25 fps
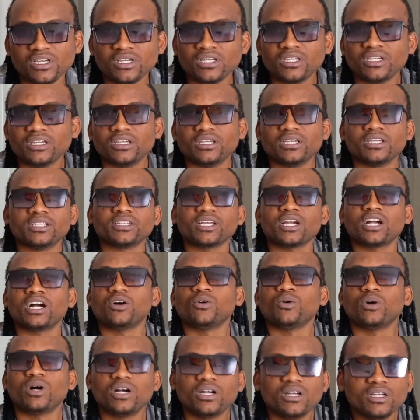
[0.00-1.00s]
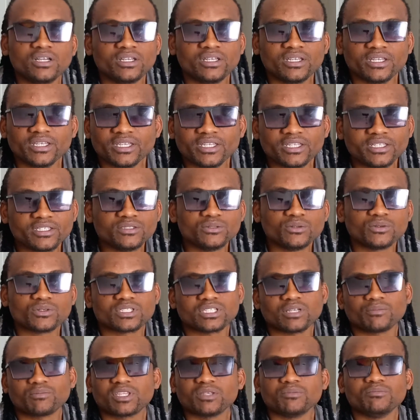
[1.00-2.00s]
an hour early or
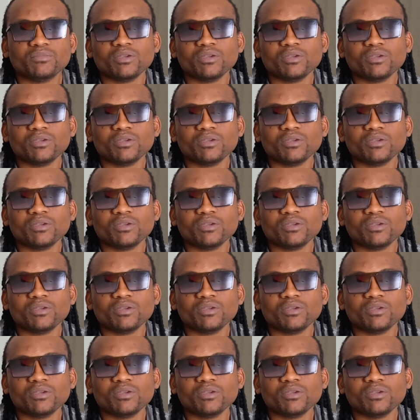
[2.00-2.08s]
something.